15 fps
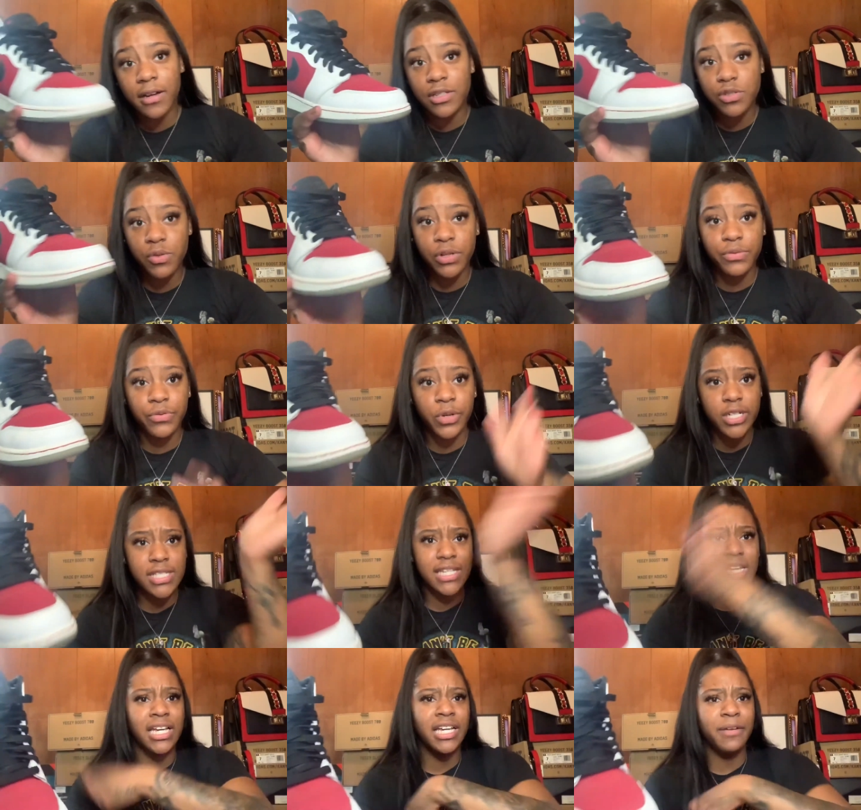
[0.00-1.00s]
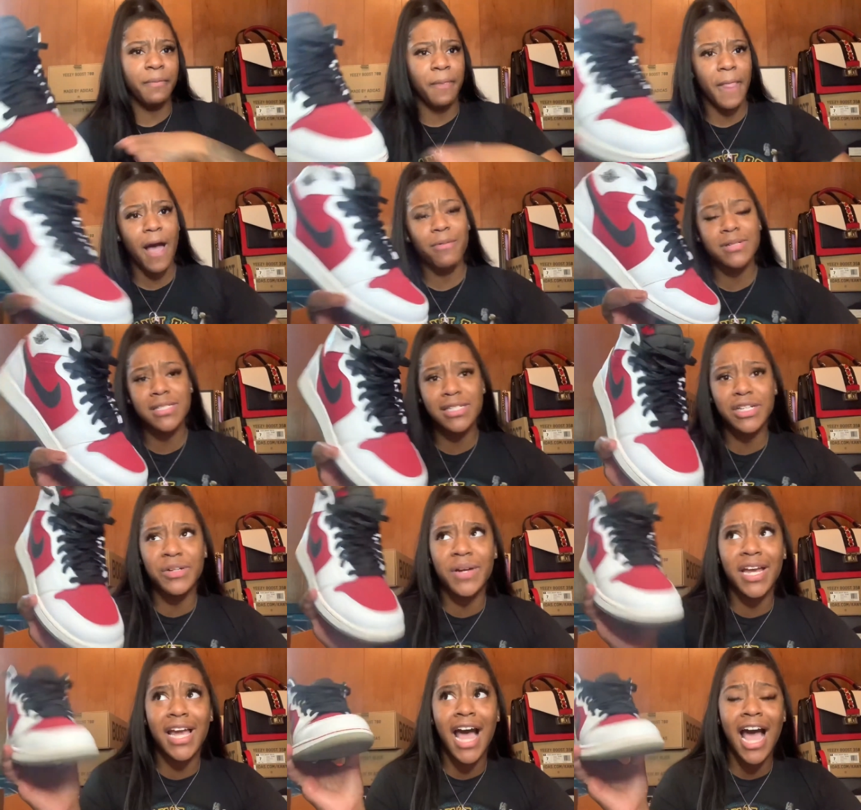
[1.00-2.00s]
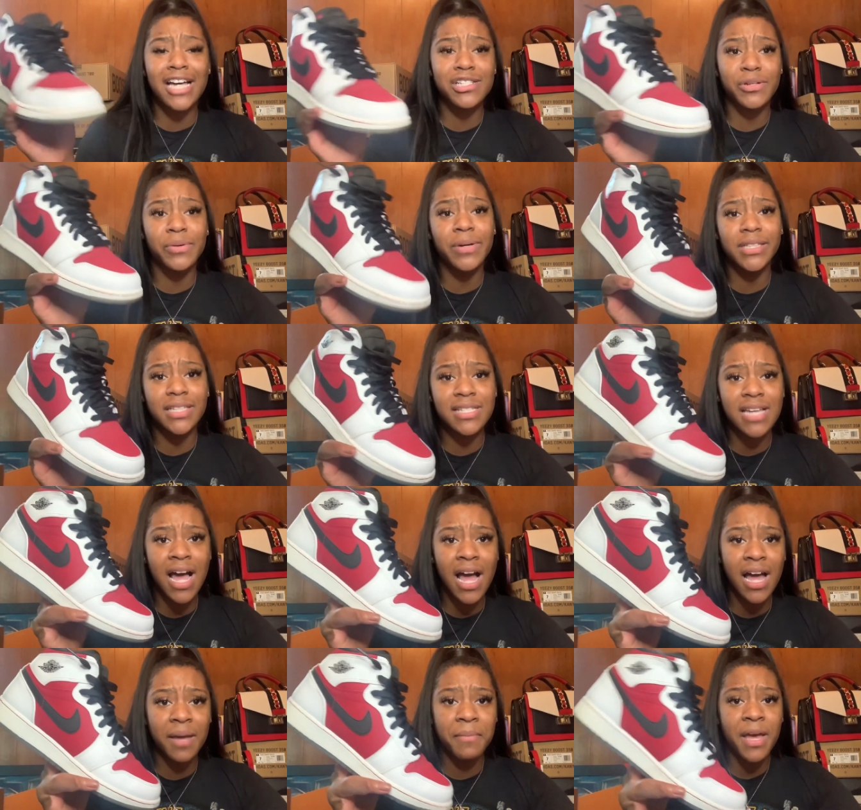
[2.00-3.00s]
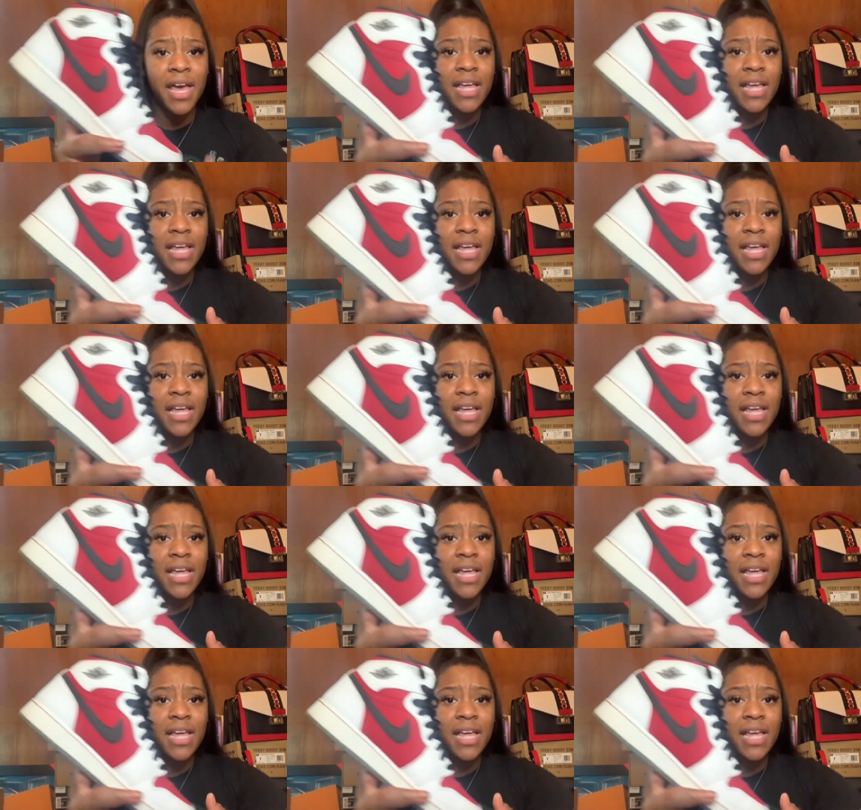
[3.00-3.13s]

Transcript: in 2014. I was still in high school at the time.